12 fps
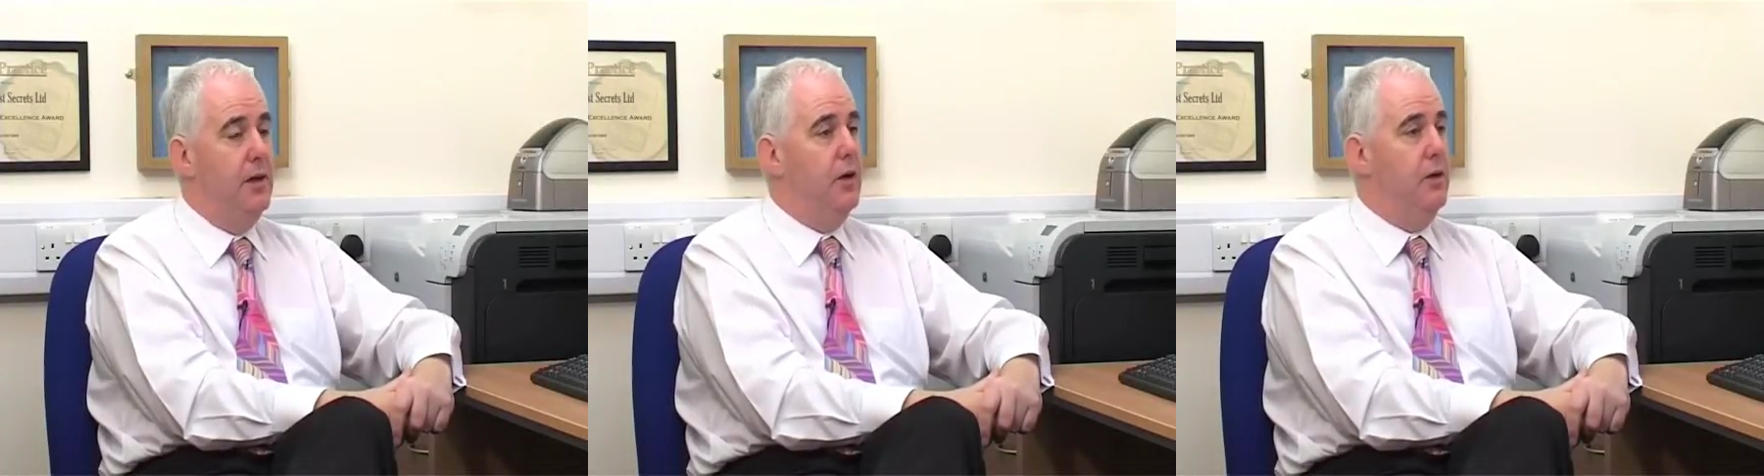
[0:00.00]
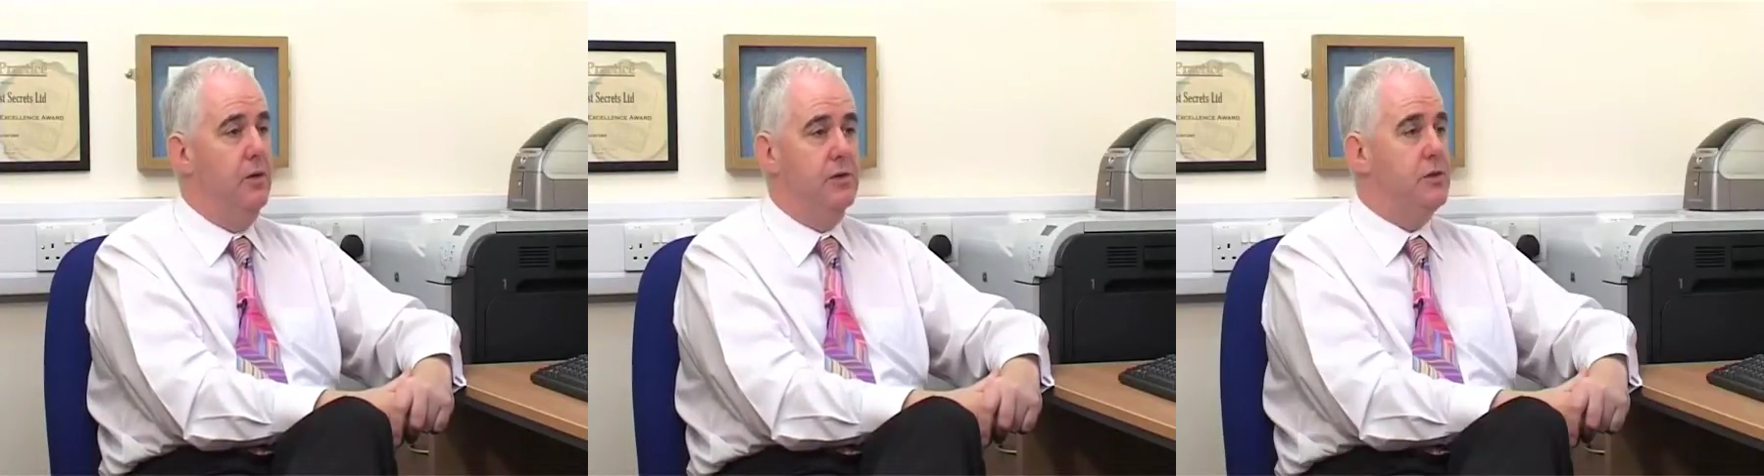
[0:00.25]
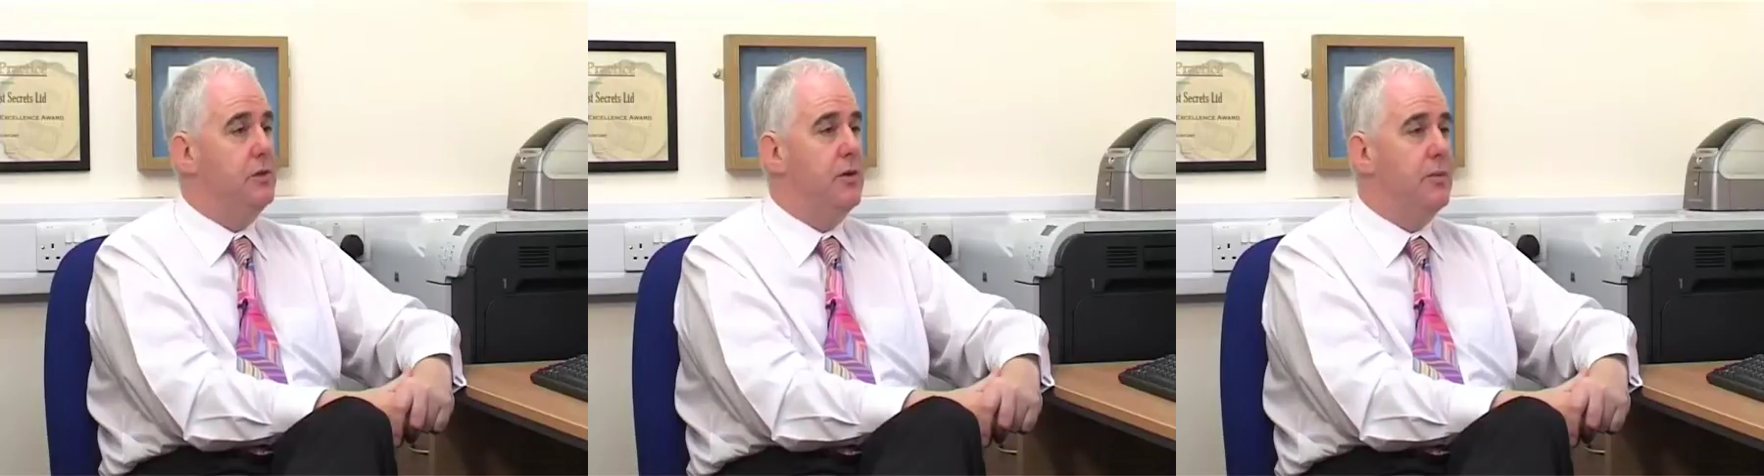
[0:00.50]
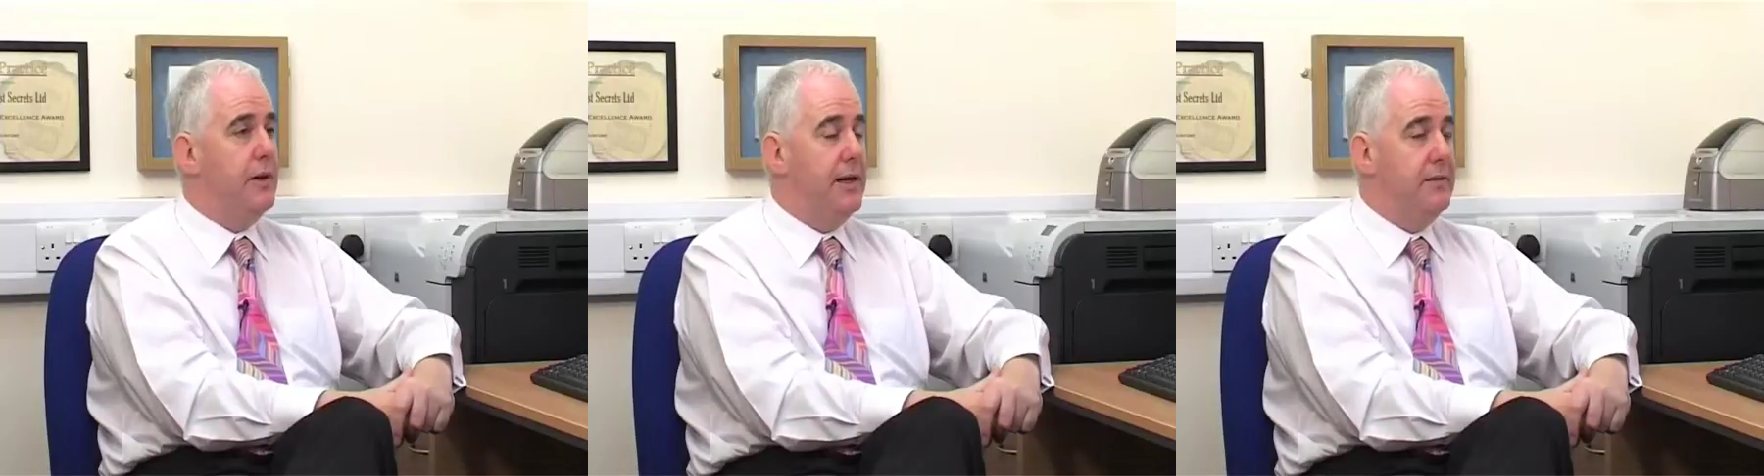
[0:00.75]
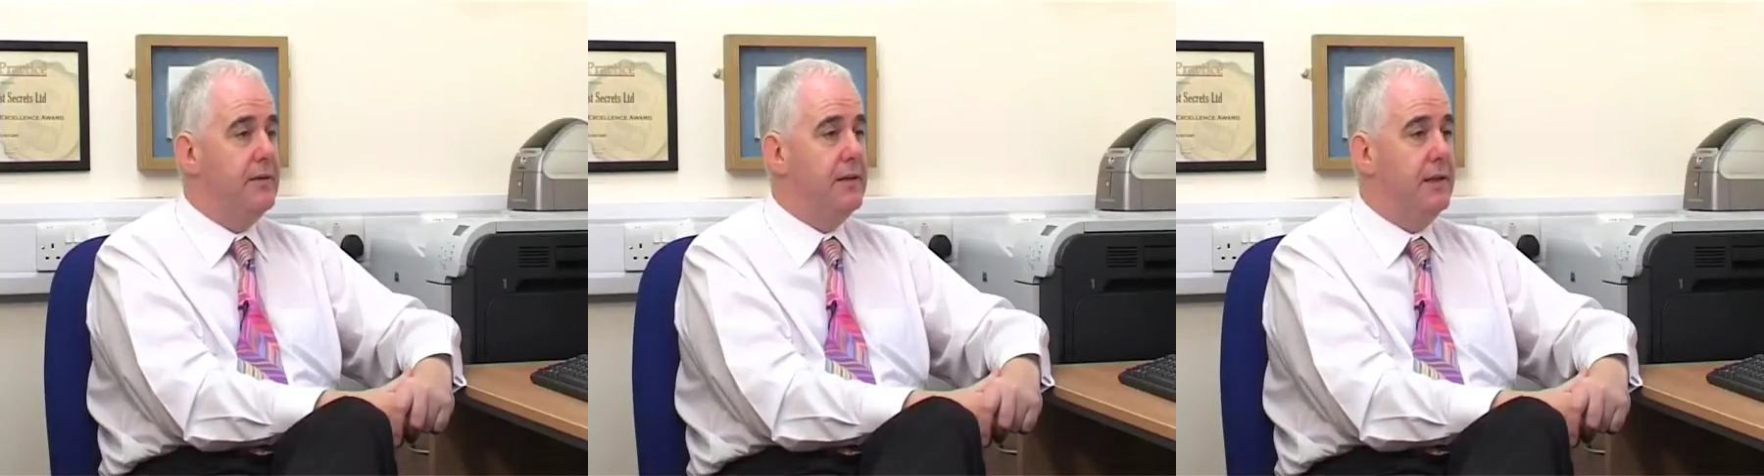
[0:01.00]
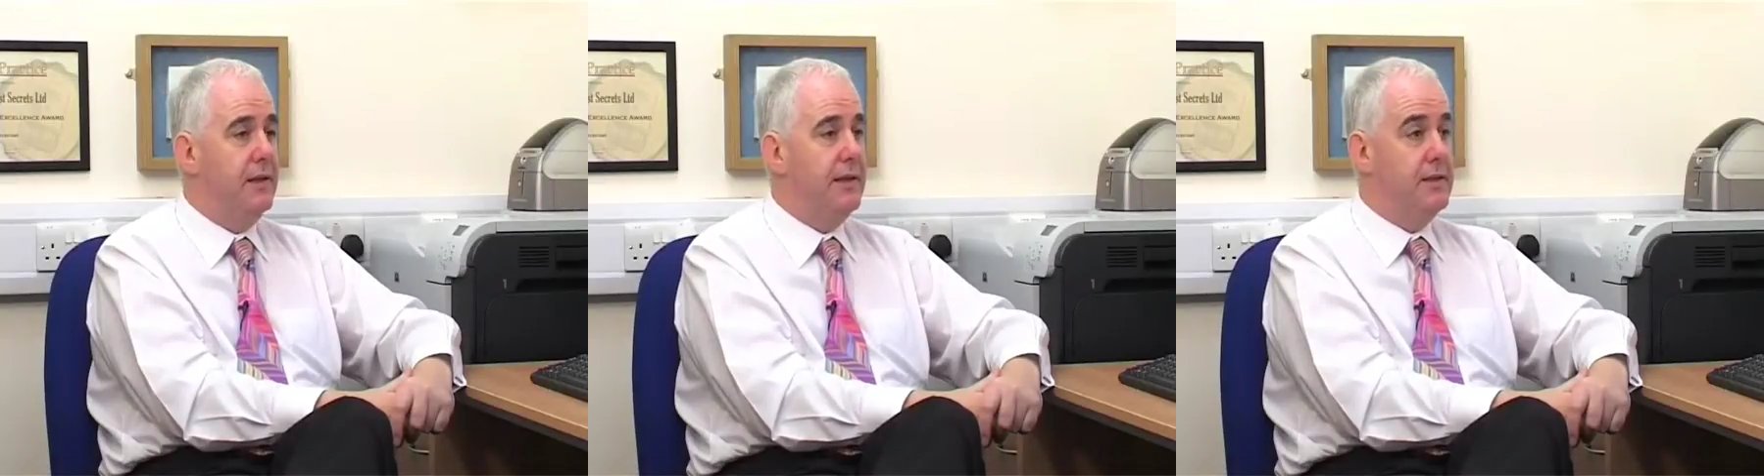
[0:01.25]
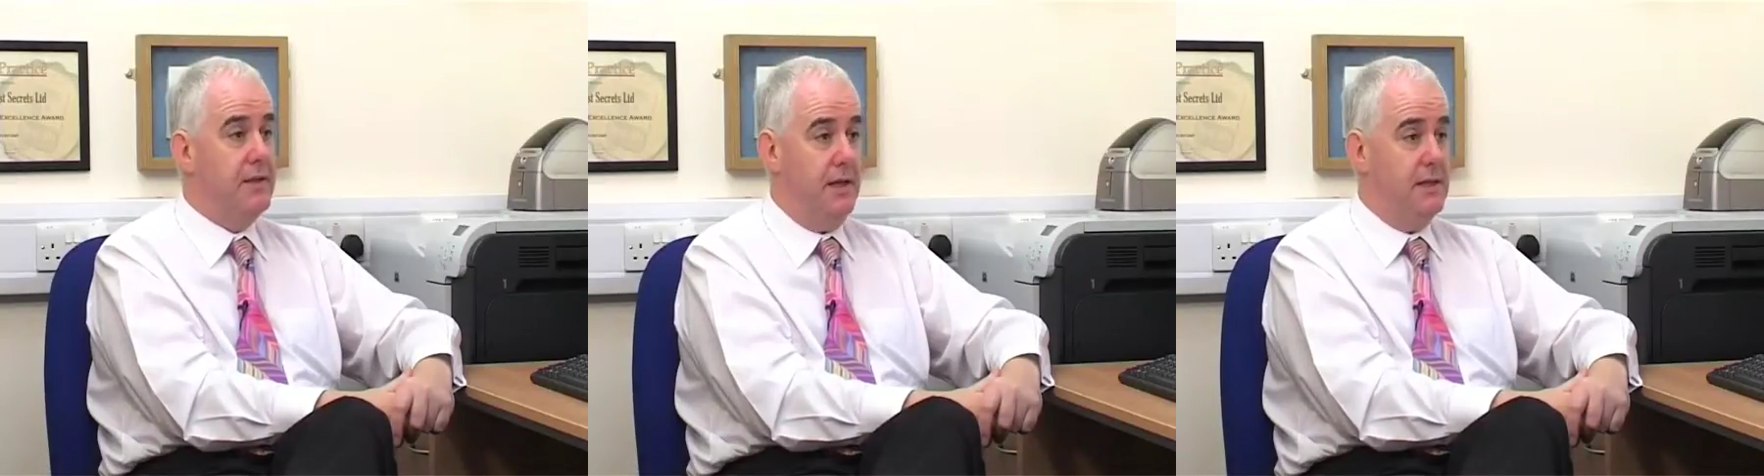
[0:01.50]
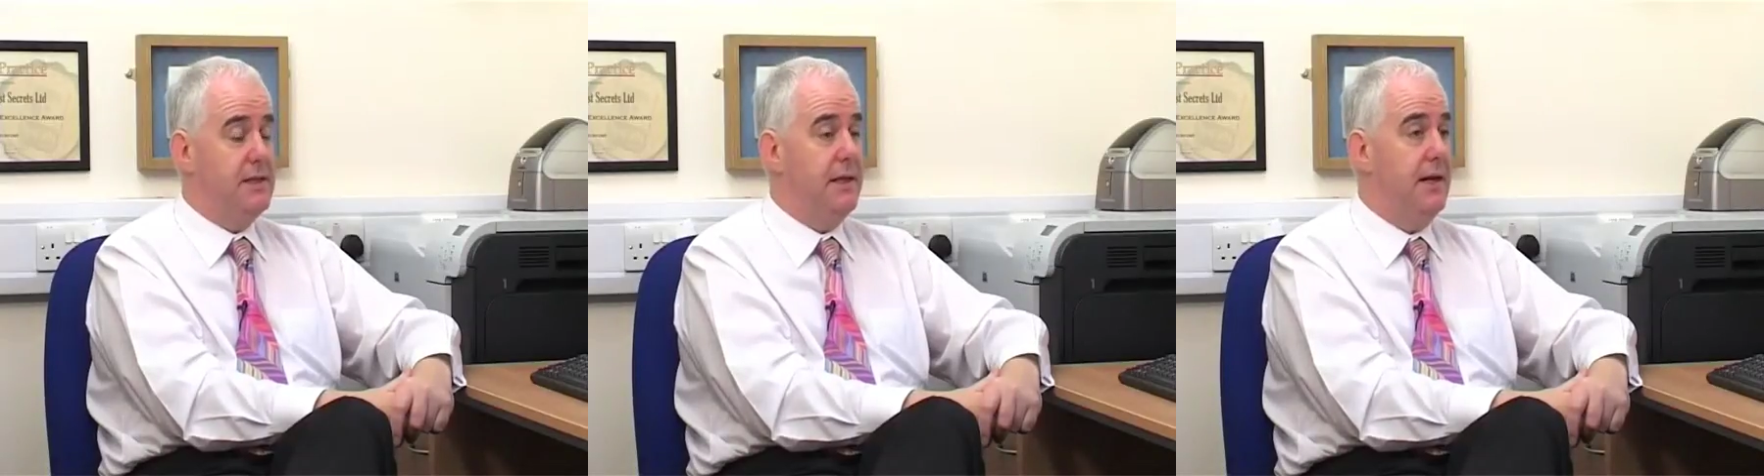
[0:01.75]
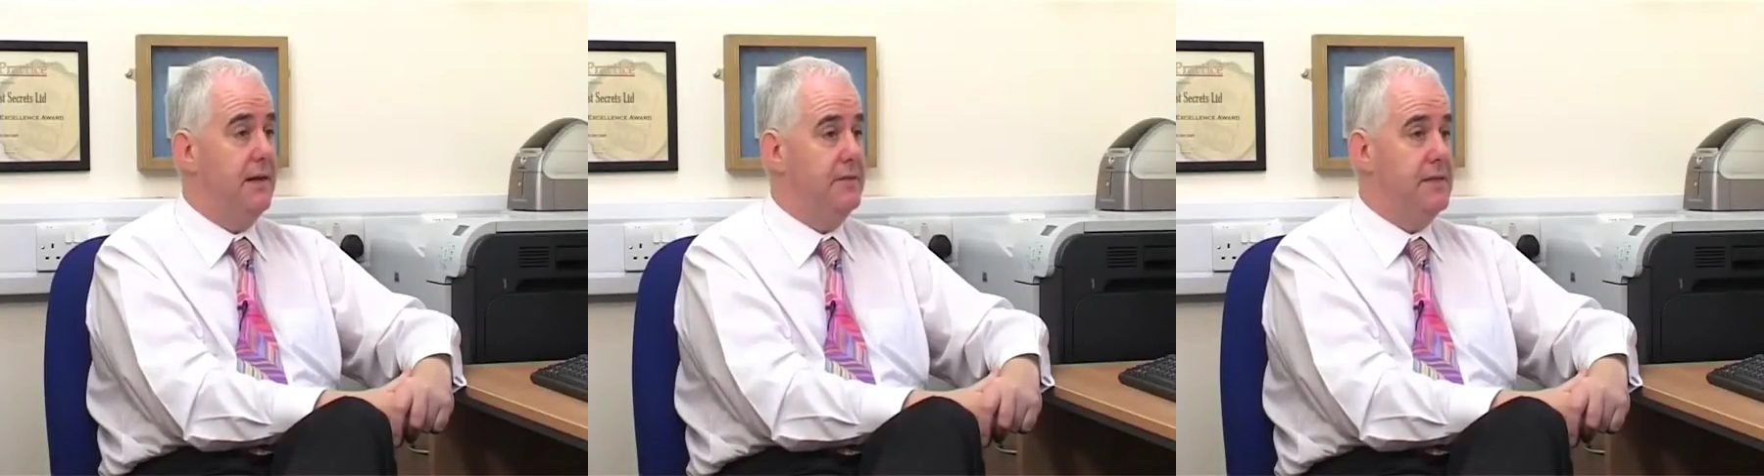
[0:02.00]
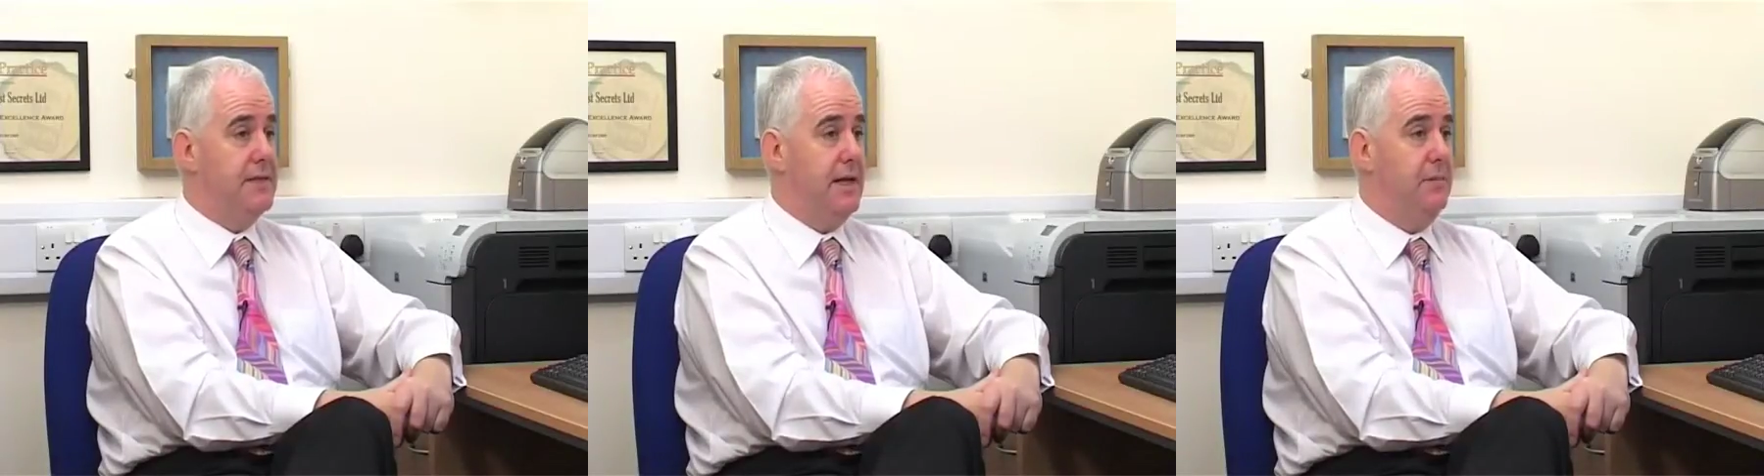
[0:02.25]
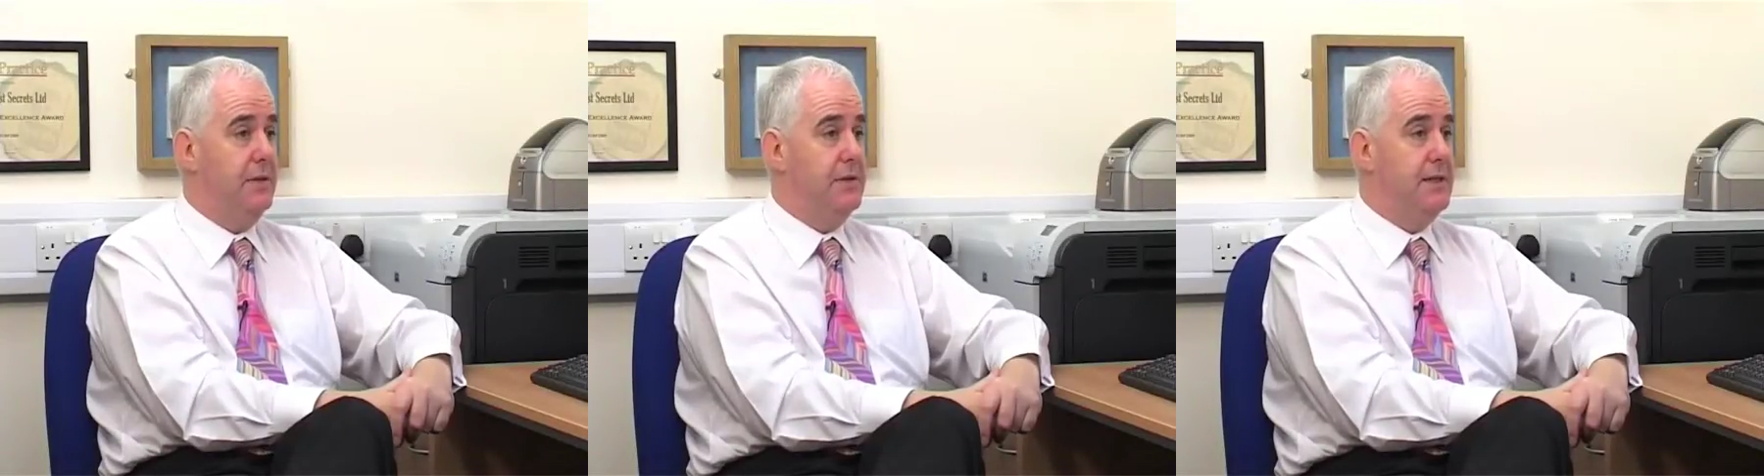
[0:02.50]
or to a private clinic to actually have the sample